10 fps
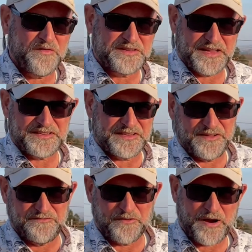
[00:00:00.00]
the
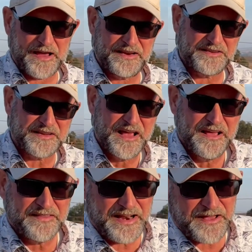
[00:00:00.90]
sensitive varieties
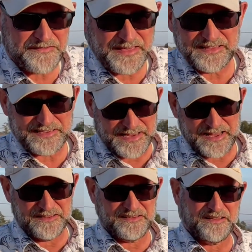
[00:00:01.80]
that have thin
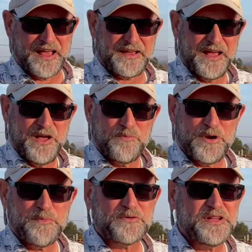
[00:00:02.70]
skins like
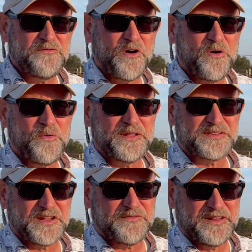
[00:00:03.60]
Primitivo and
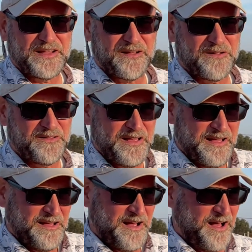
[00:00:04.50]
Zinfandel
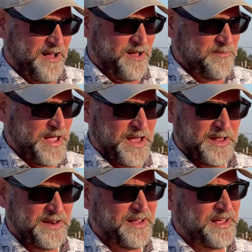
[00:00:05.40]
um,
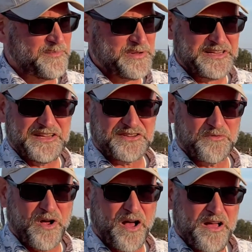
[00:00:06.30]
and, and Petit
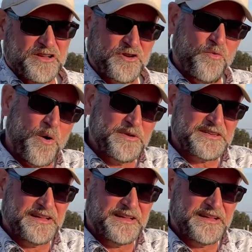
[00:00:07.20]
Syrah. So what was